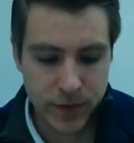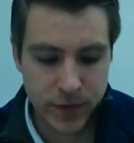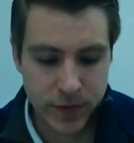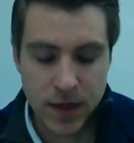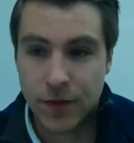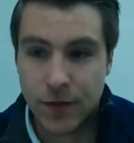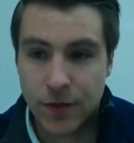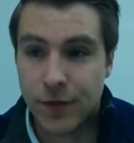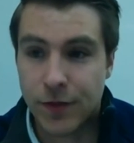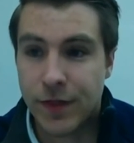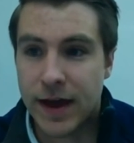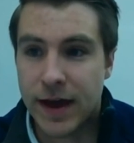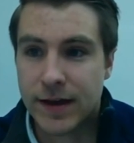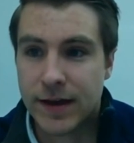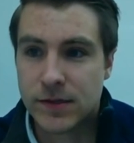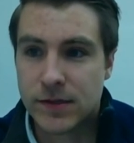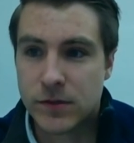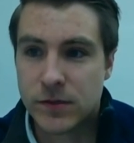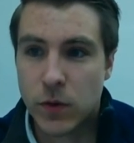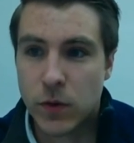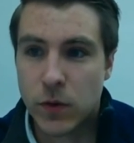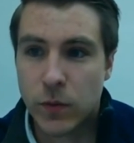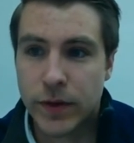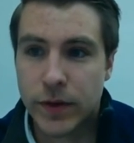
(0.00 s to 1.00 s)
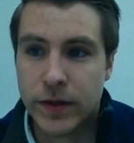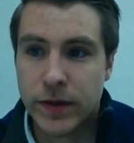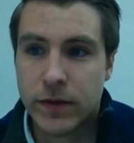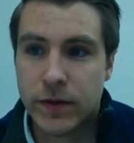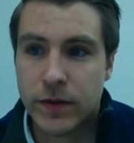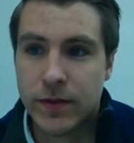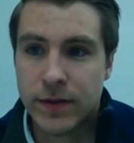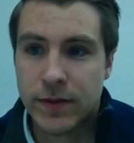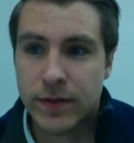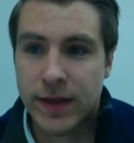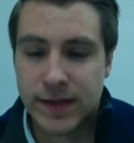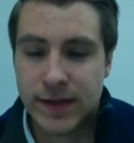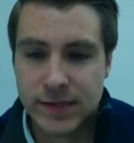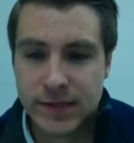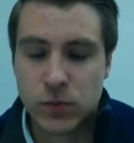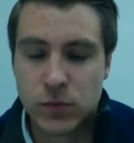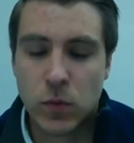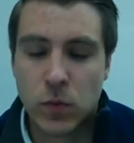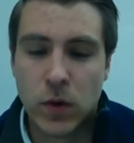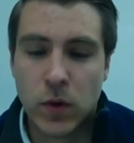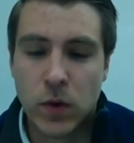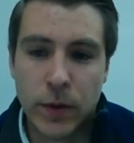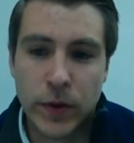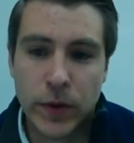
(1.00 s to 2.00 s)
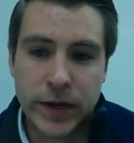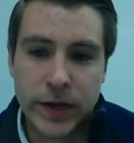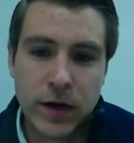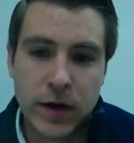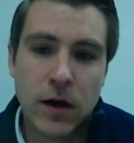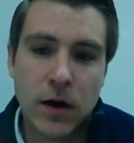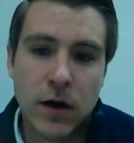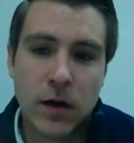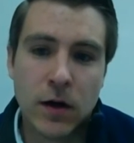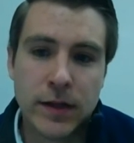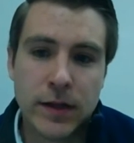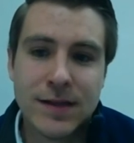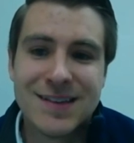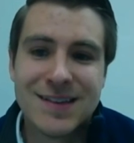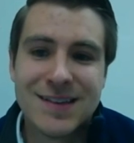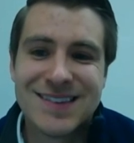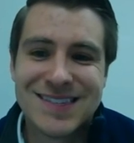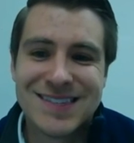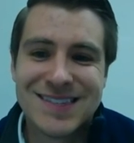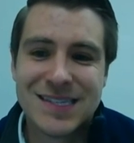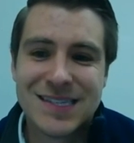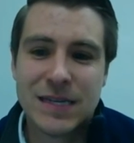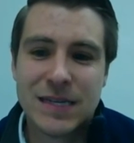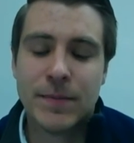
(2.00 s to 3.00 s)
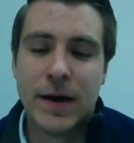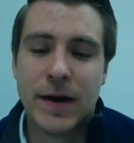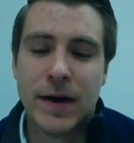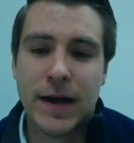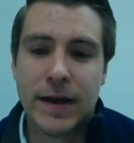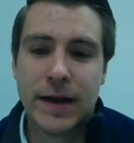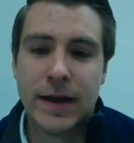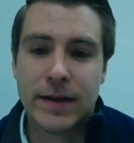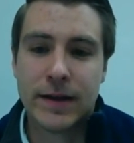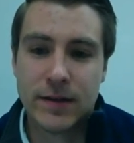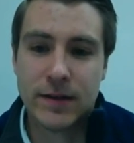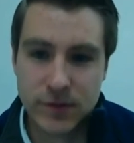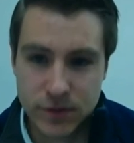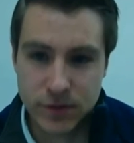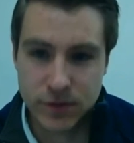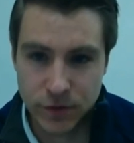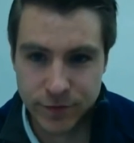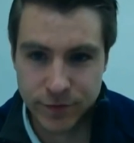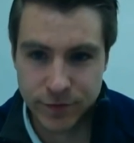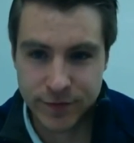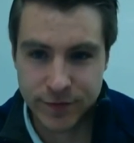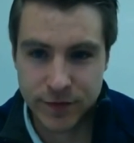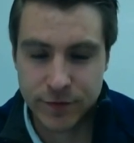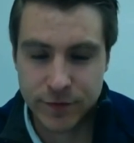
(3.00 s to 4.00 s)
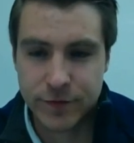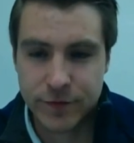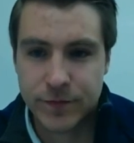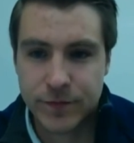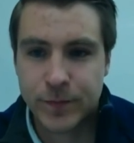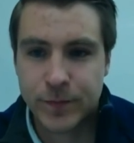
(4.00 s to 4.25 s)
That's why we call it semi-conservative.